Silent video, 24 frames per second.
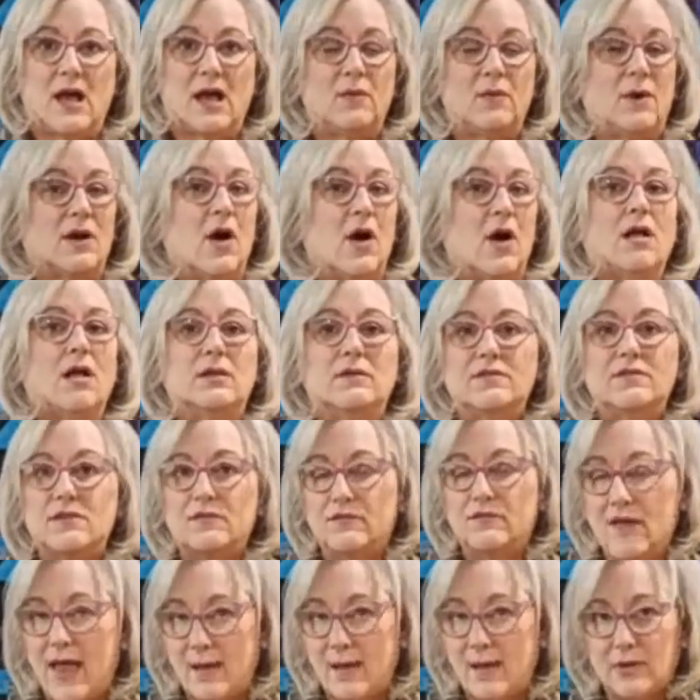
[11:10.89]
I want all of the
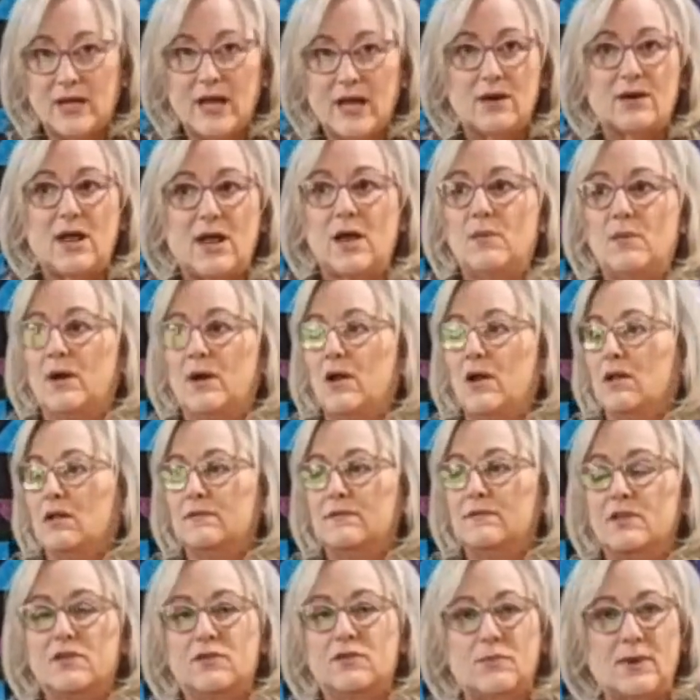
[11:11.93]
fabric out. I want all of
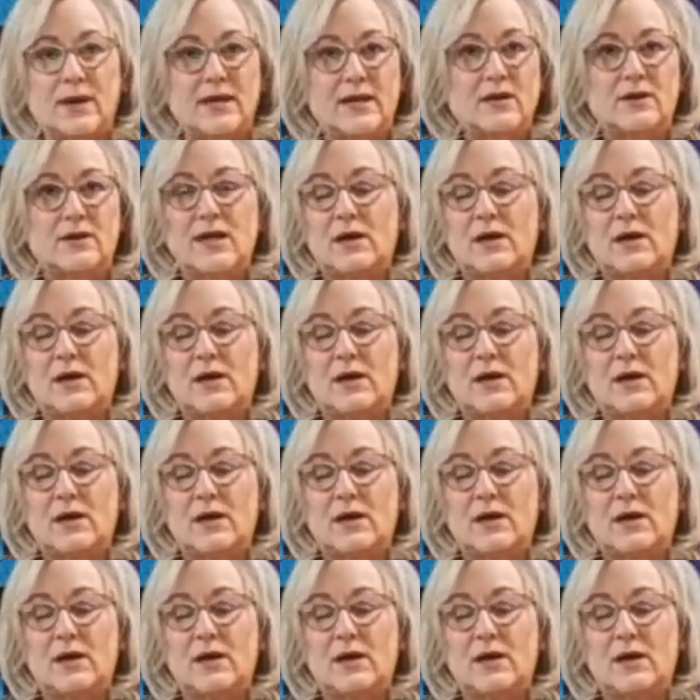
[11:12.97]
the thread out.